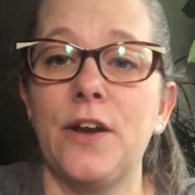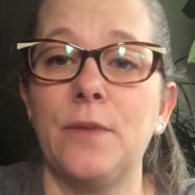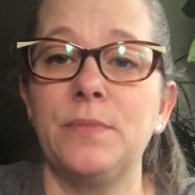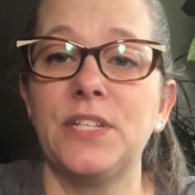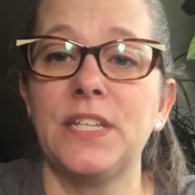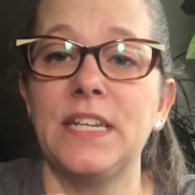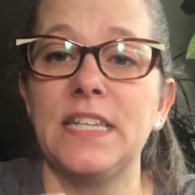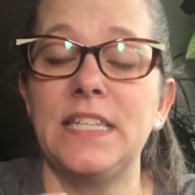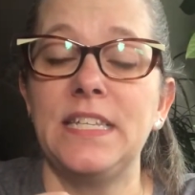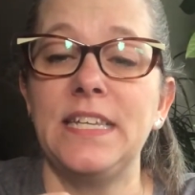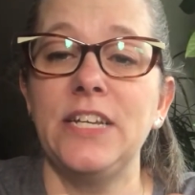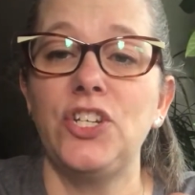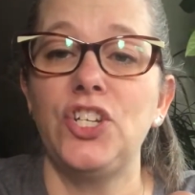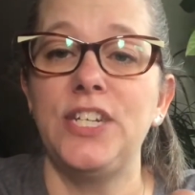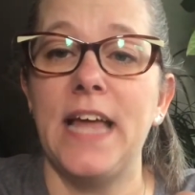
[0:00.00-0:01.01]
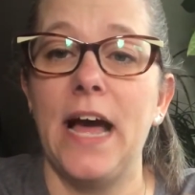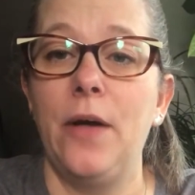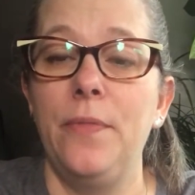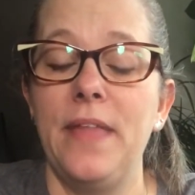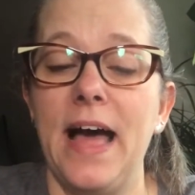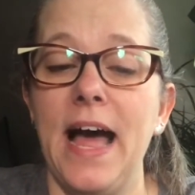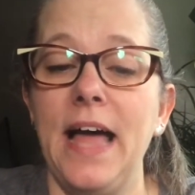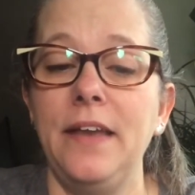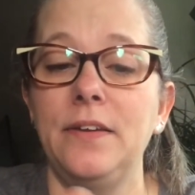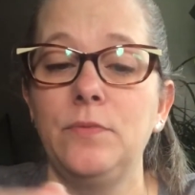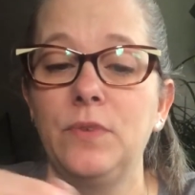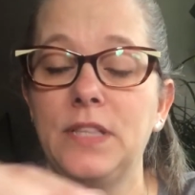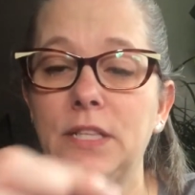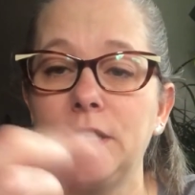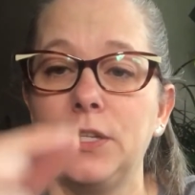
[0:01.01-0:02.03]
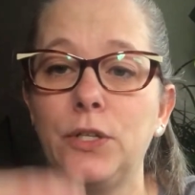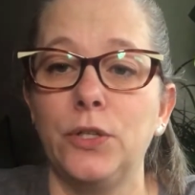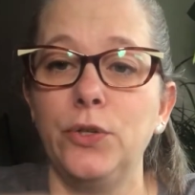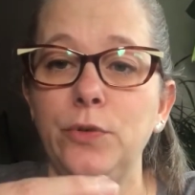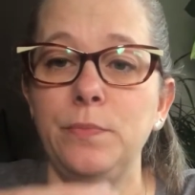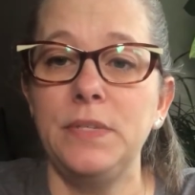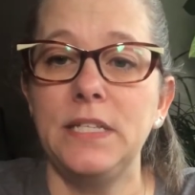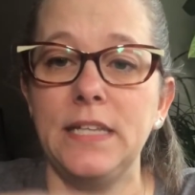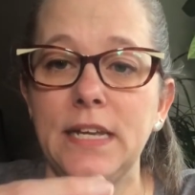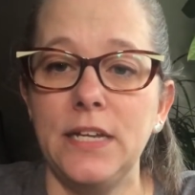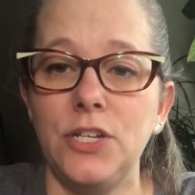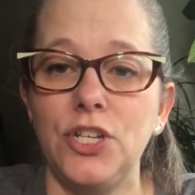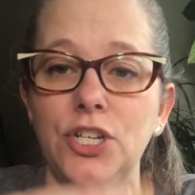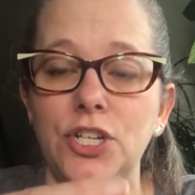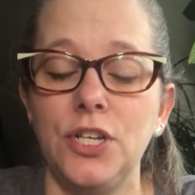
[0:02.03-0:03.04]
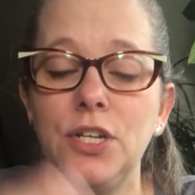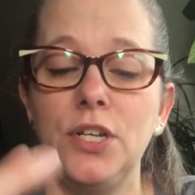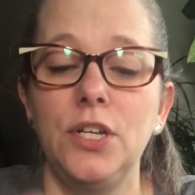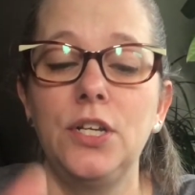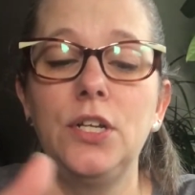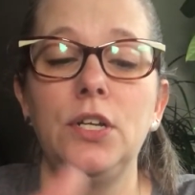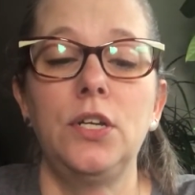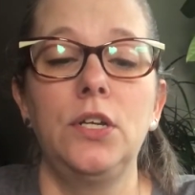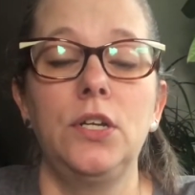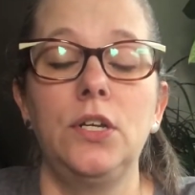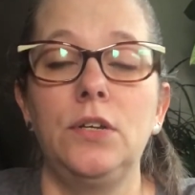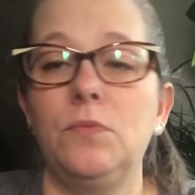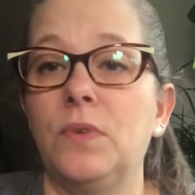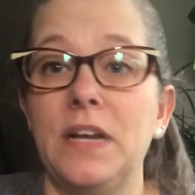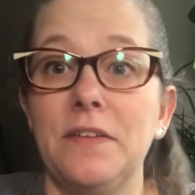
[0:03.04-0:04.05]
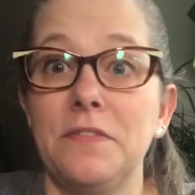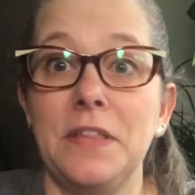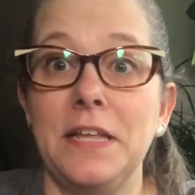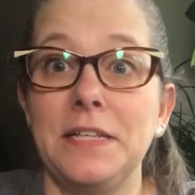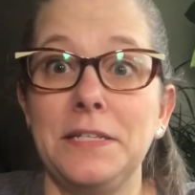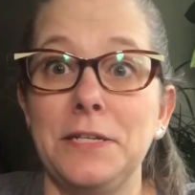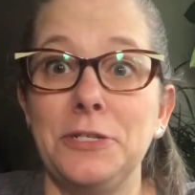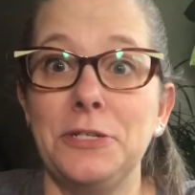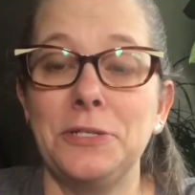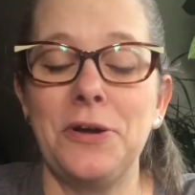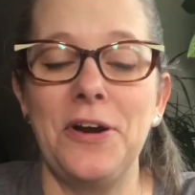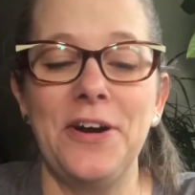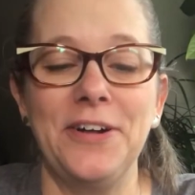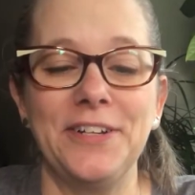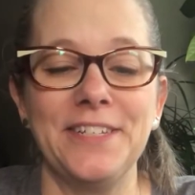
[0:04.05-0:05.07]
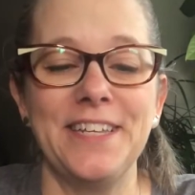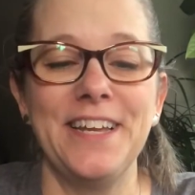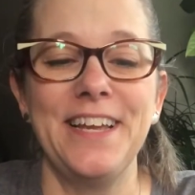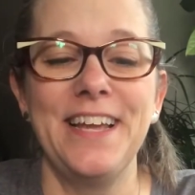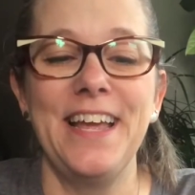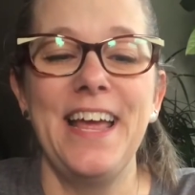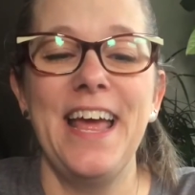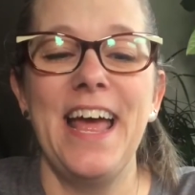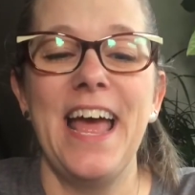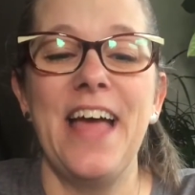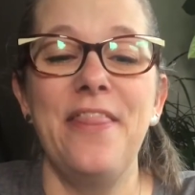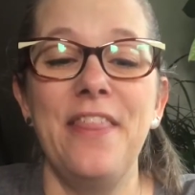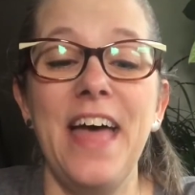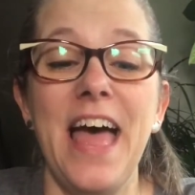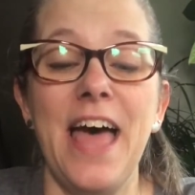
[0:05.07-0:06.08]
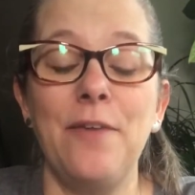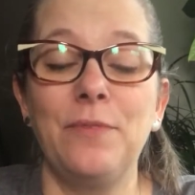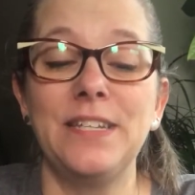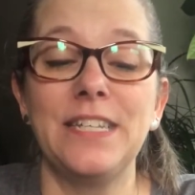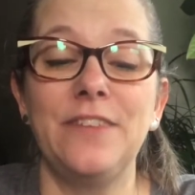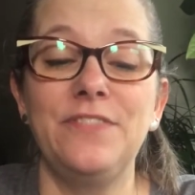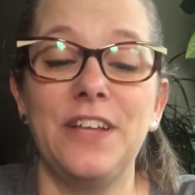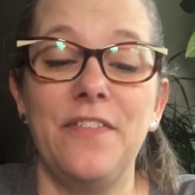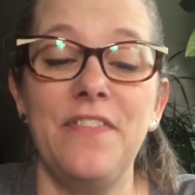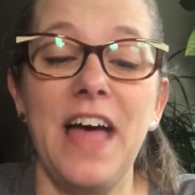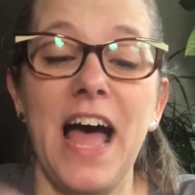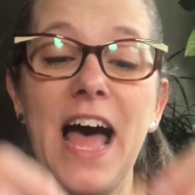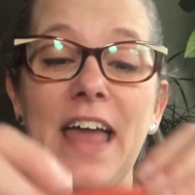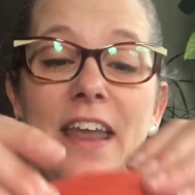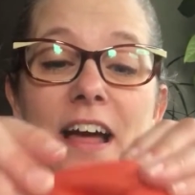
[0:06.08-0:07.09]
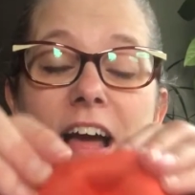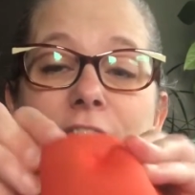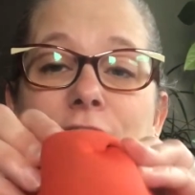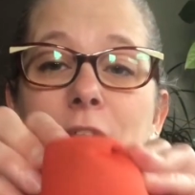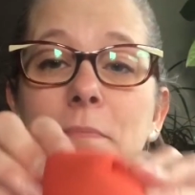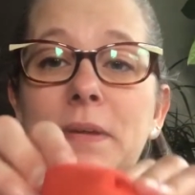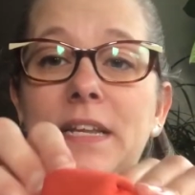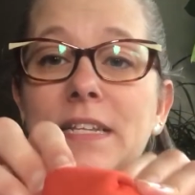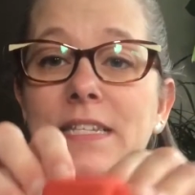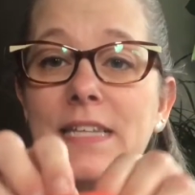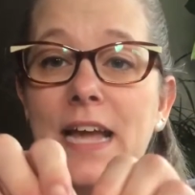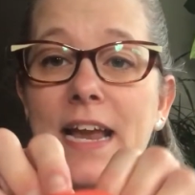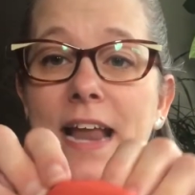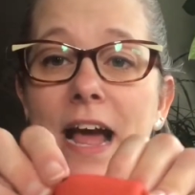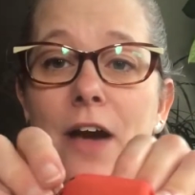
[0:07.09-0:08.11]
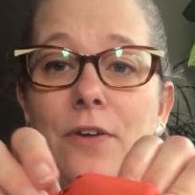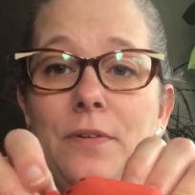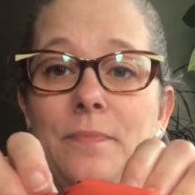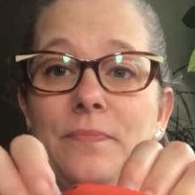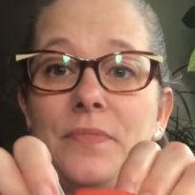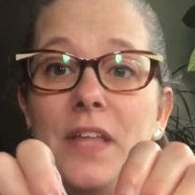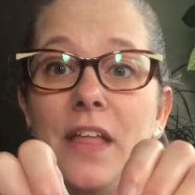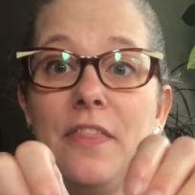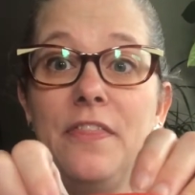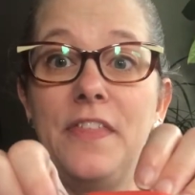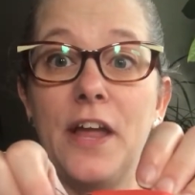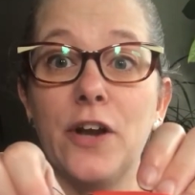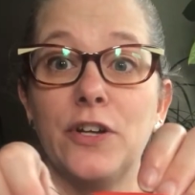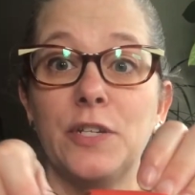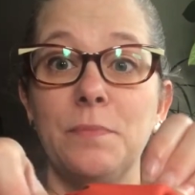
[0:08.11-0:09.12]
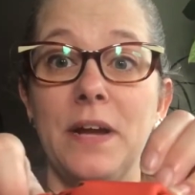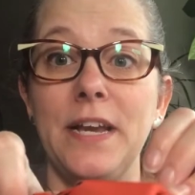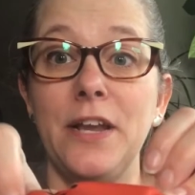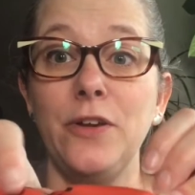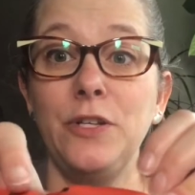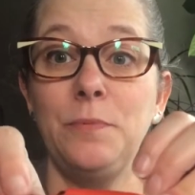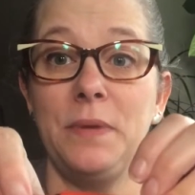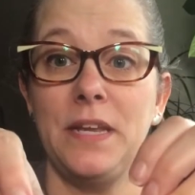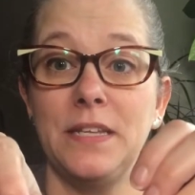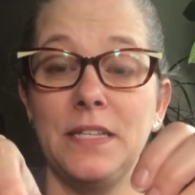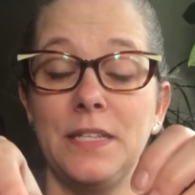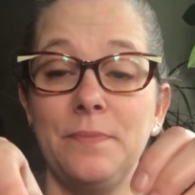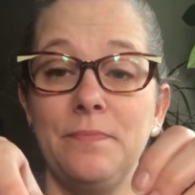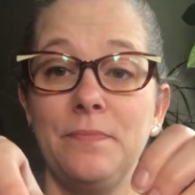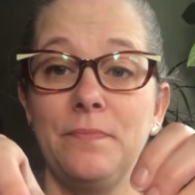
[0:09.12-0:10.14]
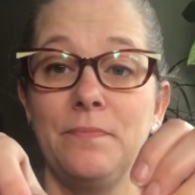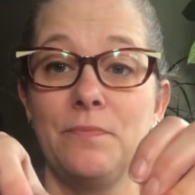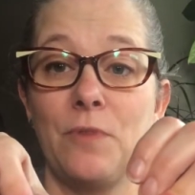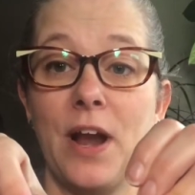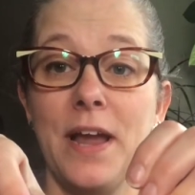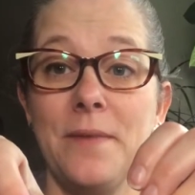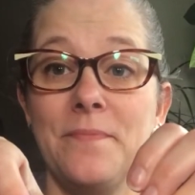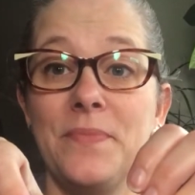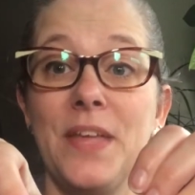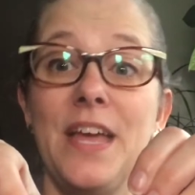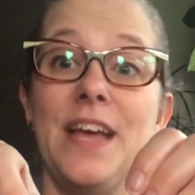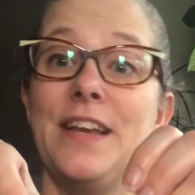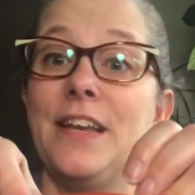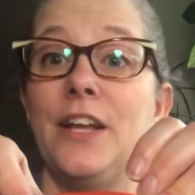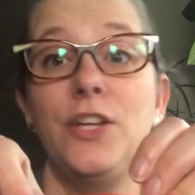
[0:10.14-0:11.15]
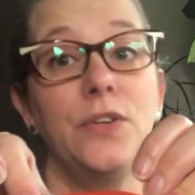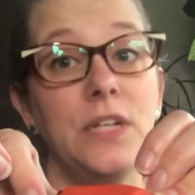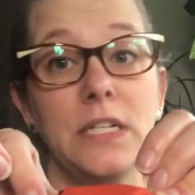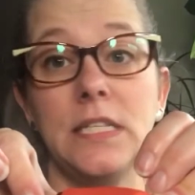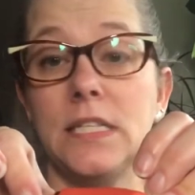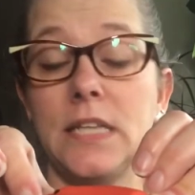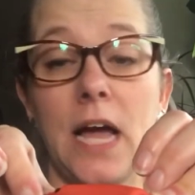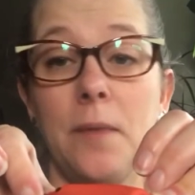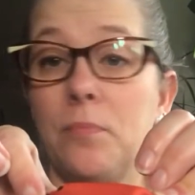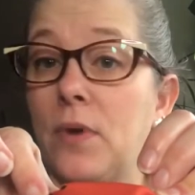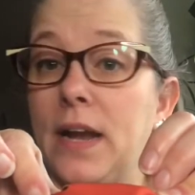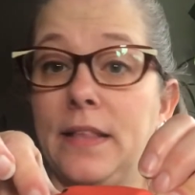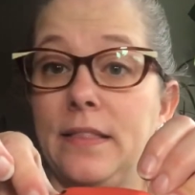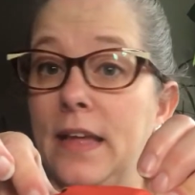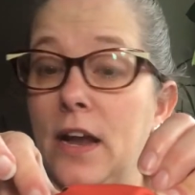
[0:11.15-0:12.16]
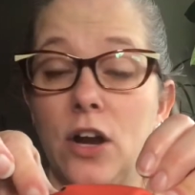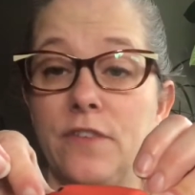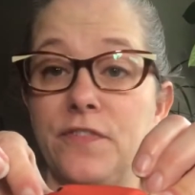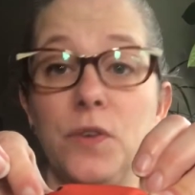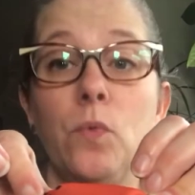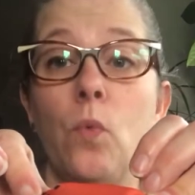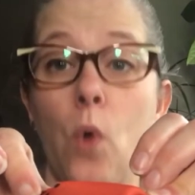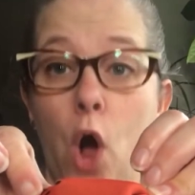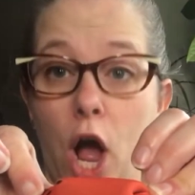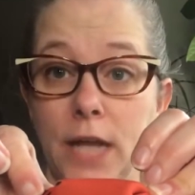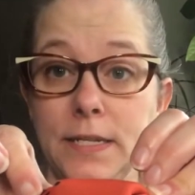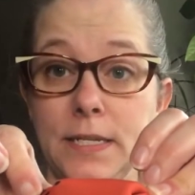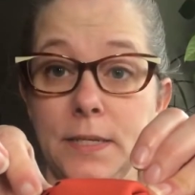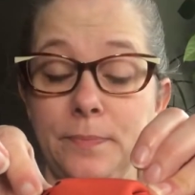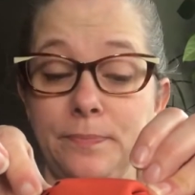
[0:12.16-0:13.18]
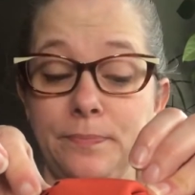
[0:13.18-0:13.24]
I'm just going to stitch down that with a little loop stitch, whatever that stitch is called. And then once I've done that, I flip it inside out. There's my nose piece, right? Now you can stop right there if you want.